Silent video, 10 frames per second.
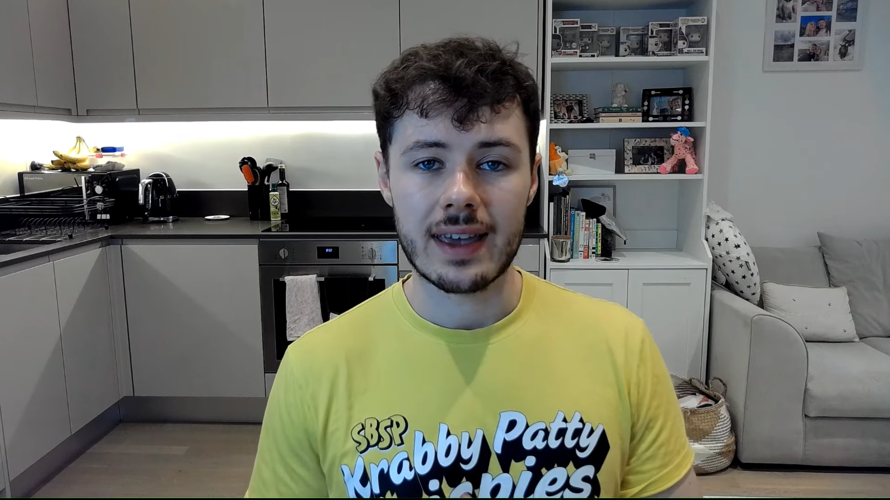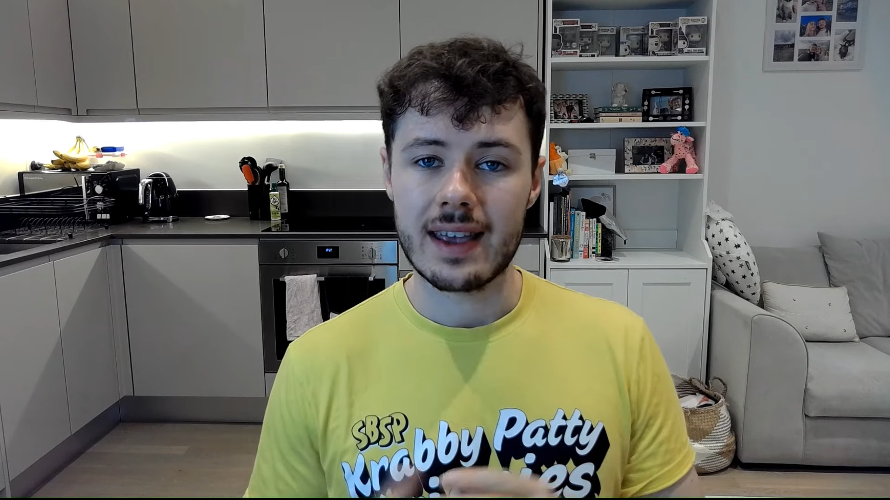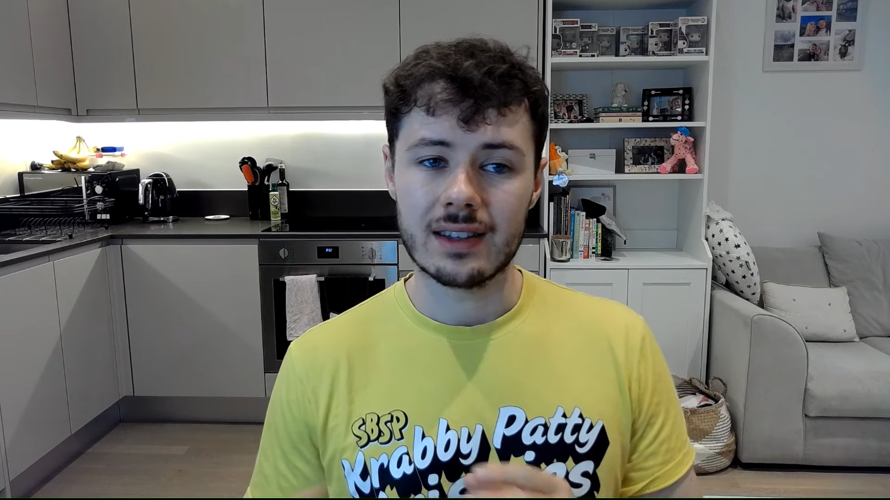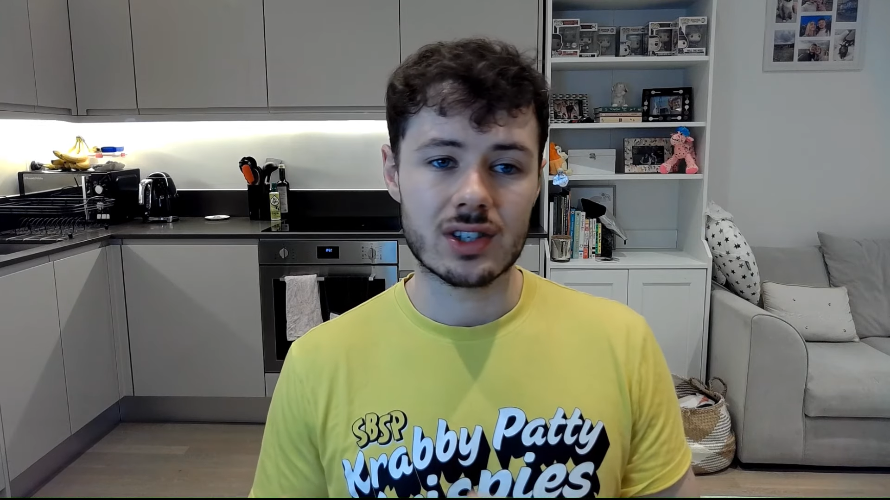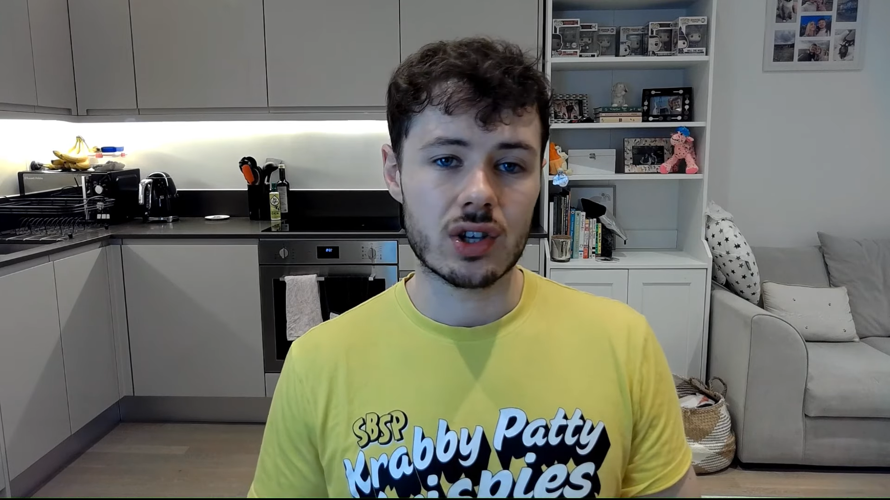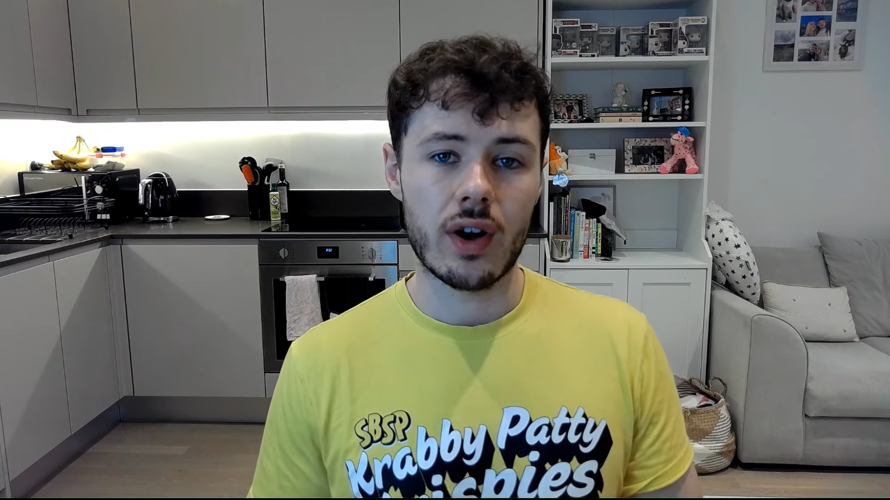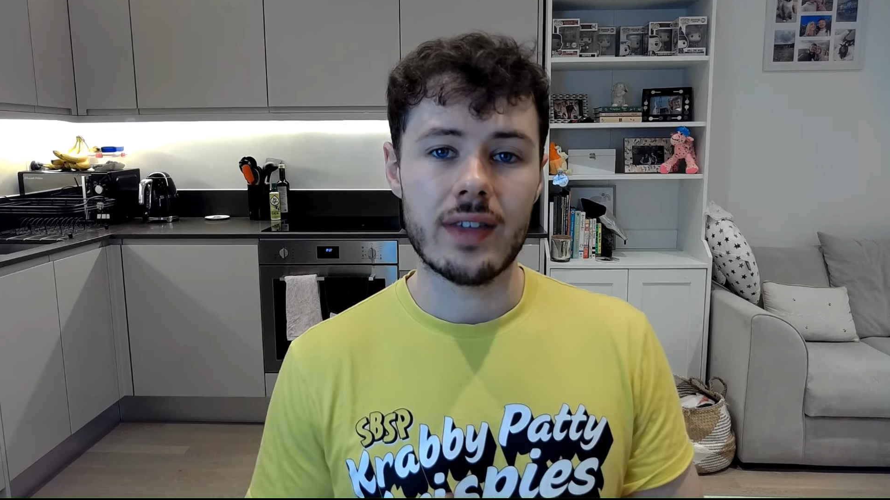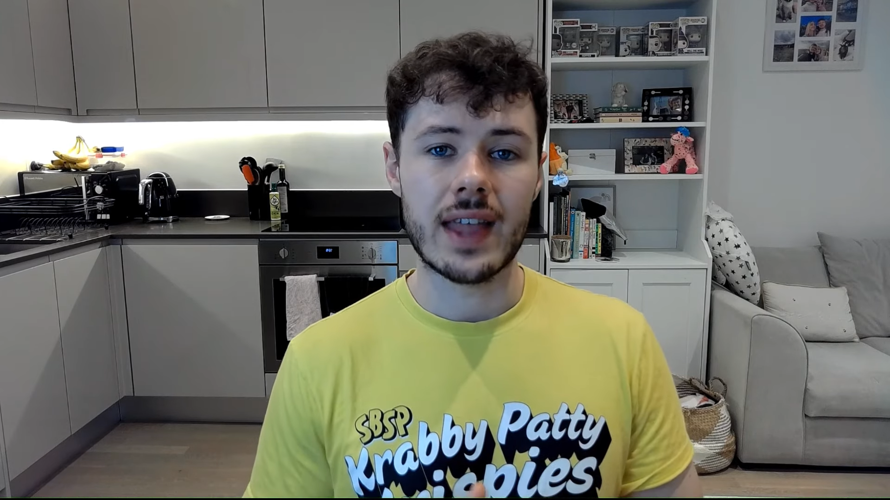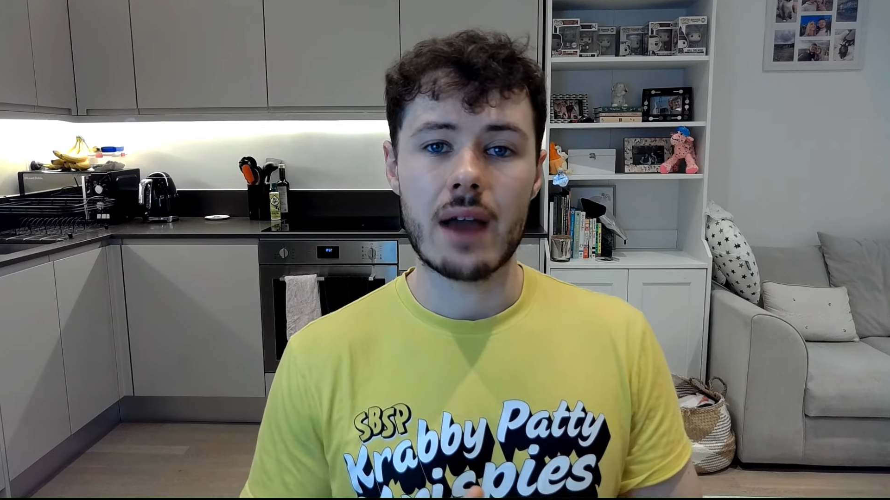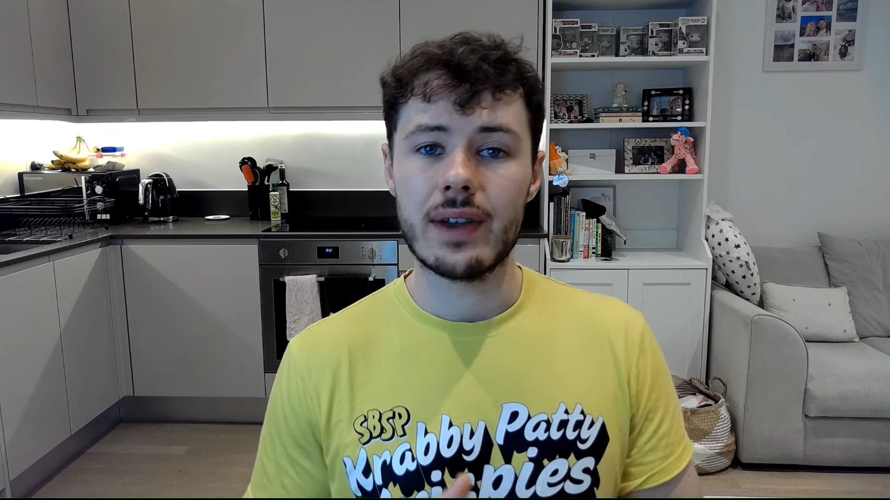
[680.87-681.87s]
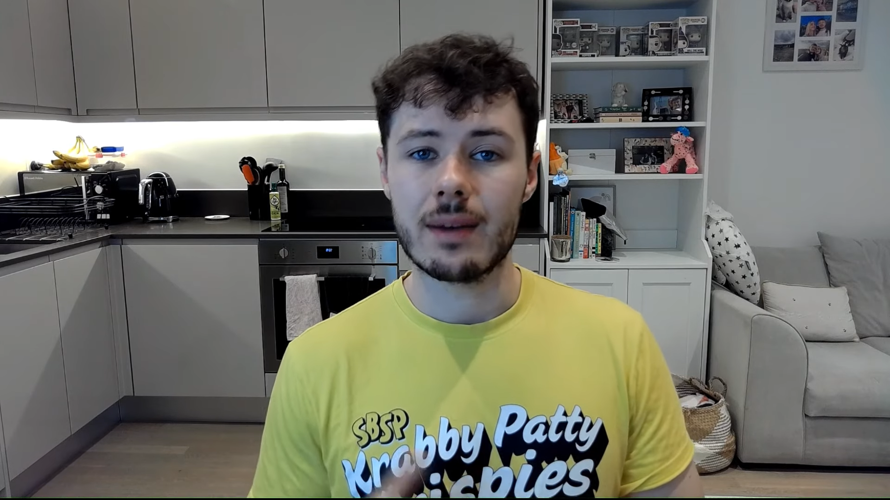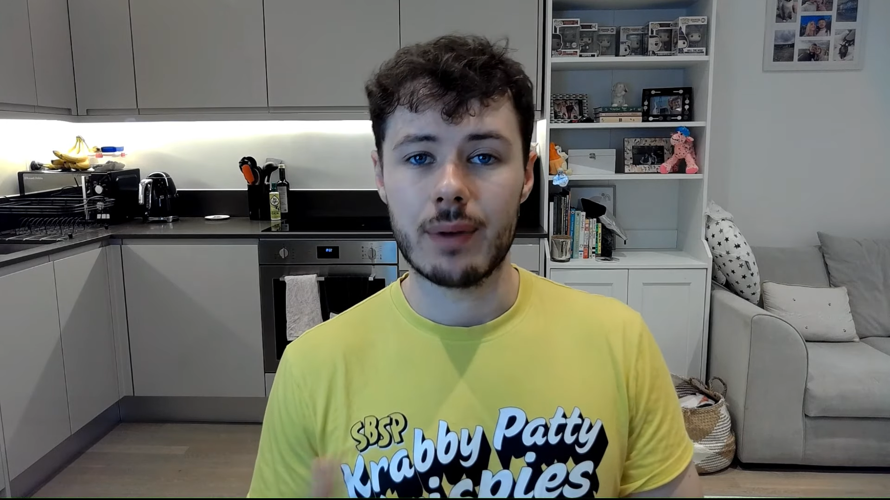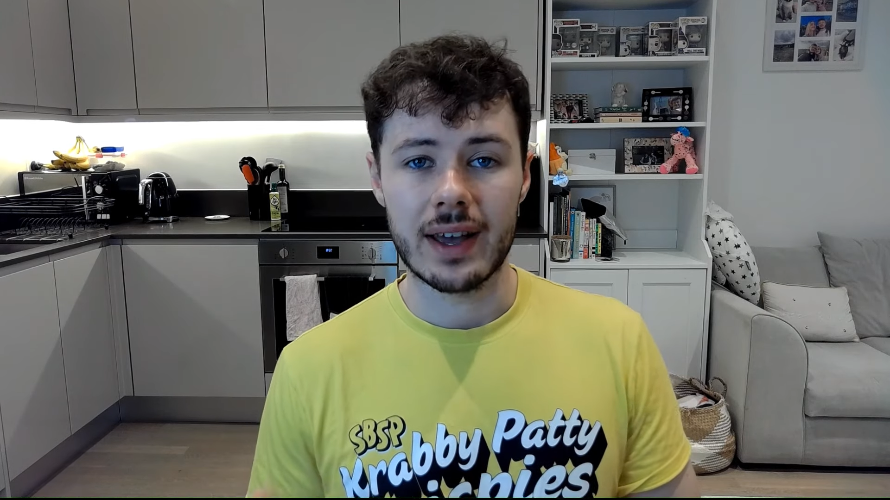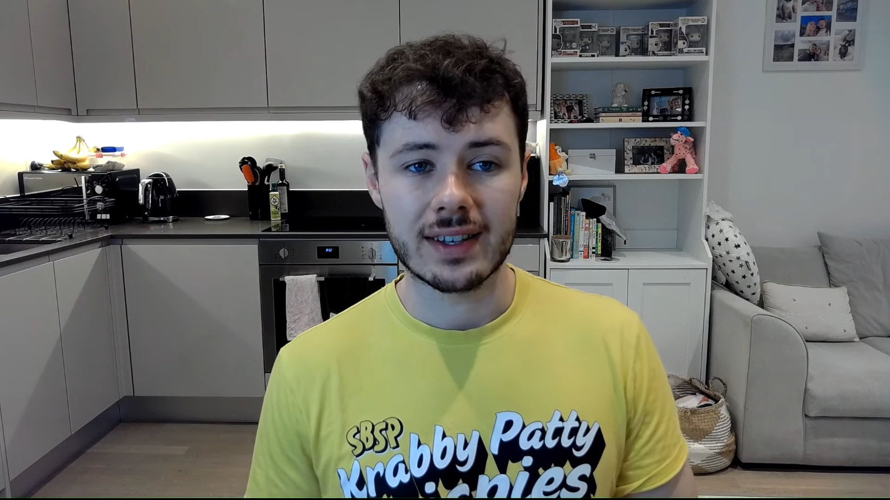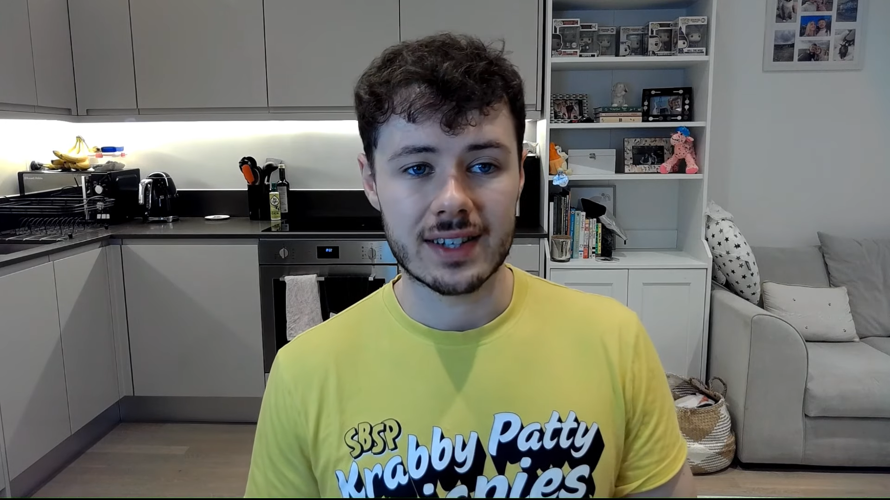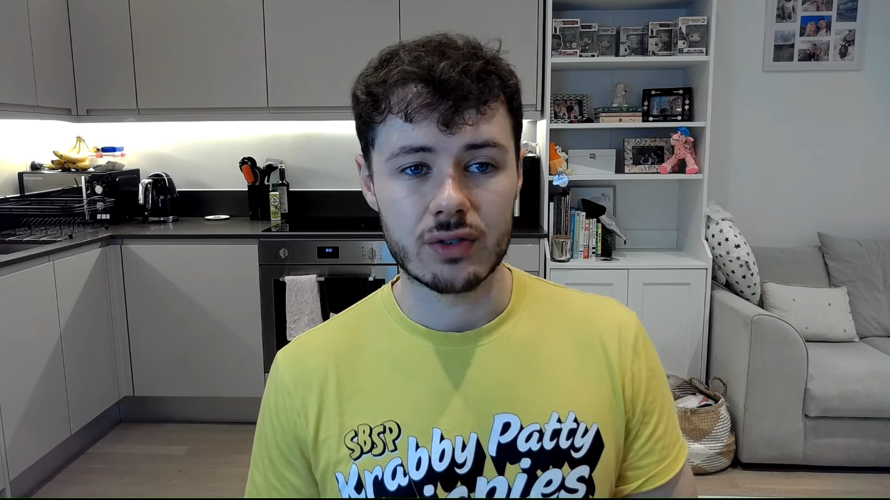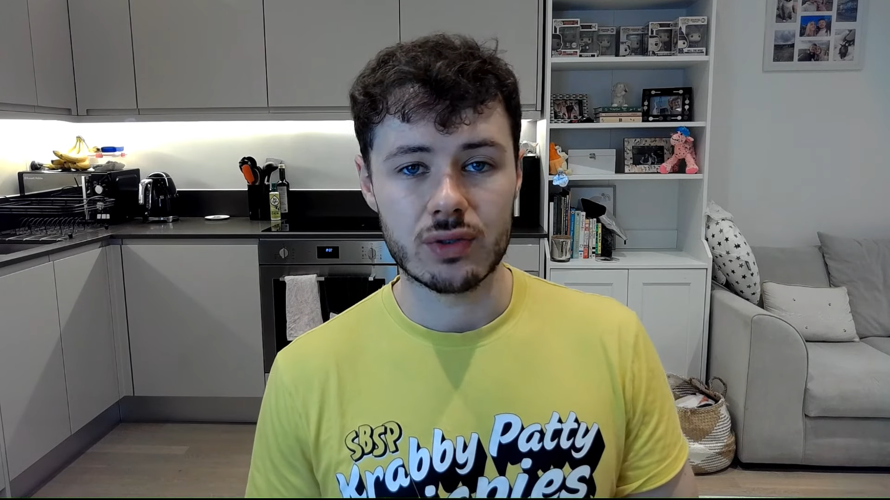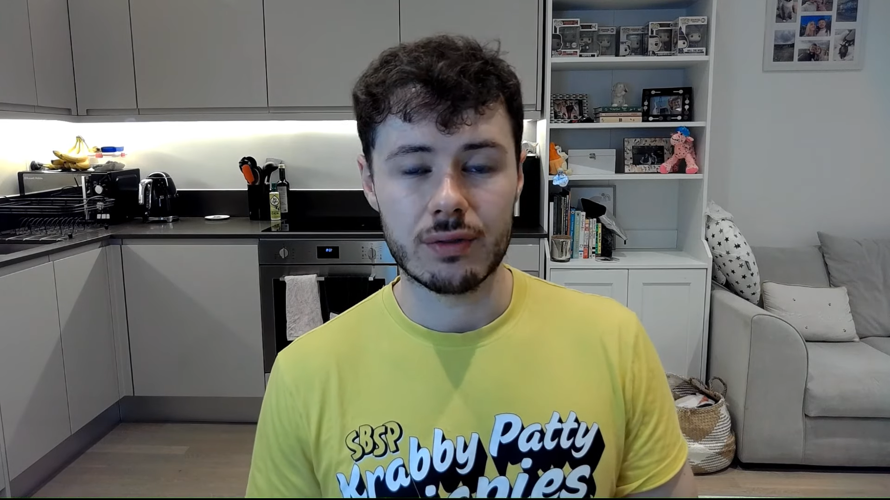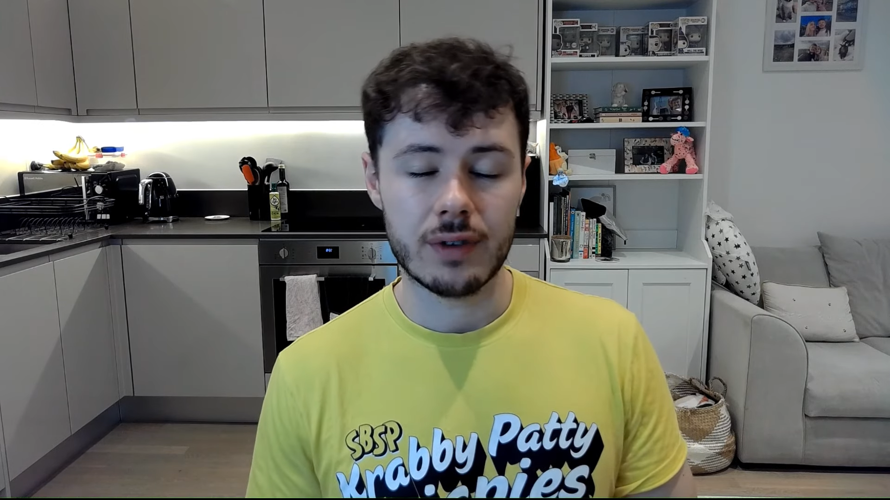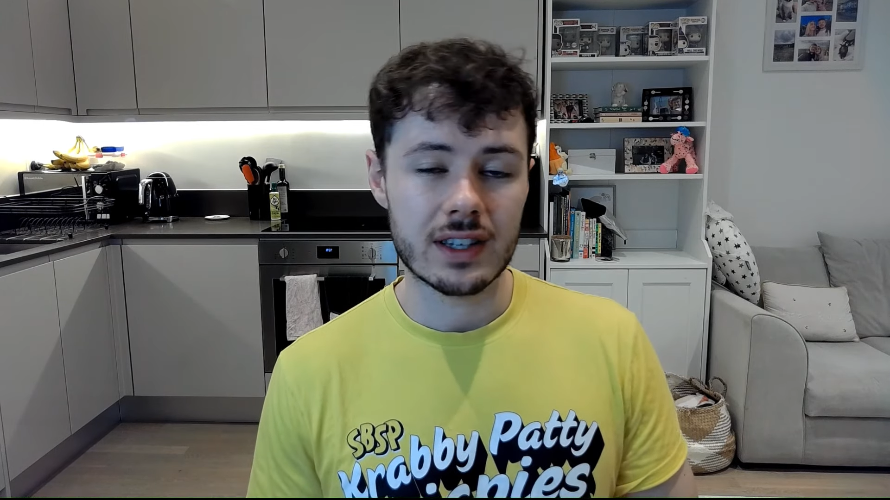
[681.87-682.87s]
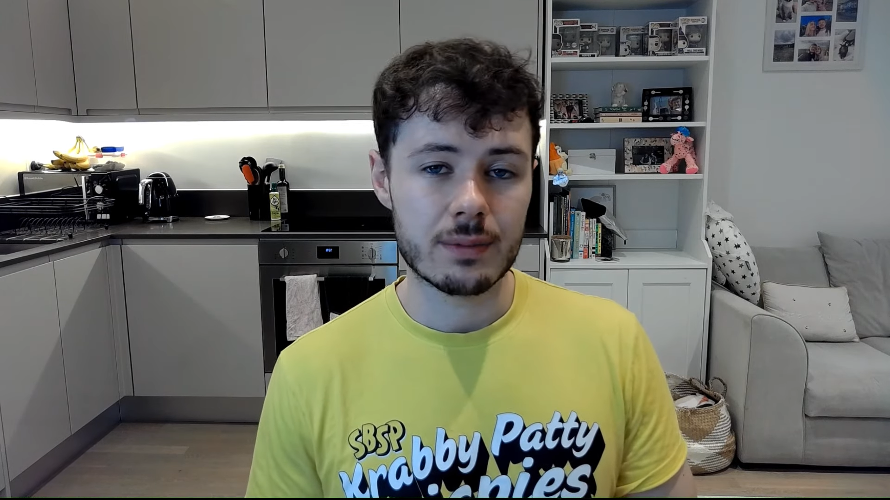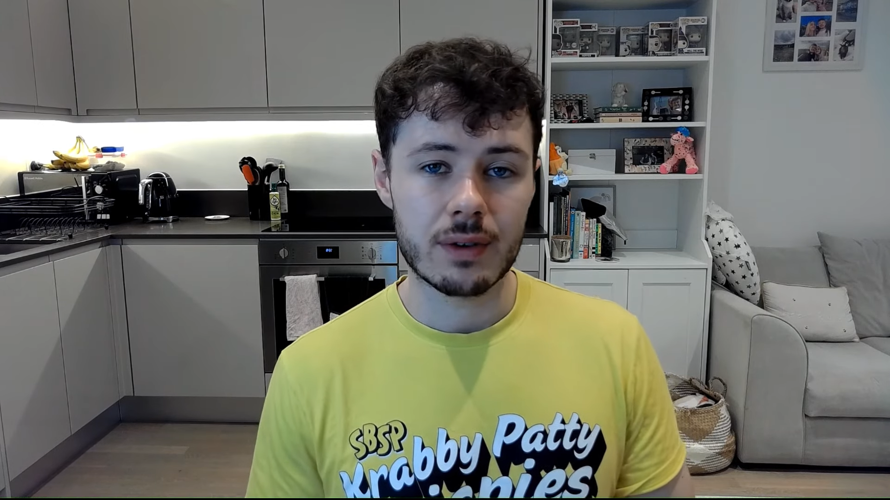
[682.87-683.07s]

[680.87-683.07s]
He can slot in there. He can play at central defensive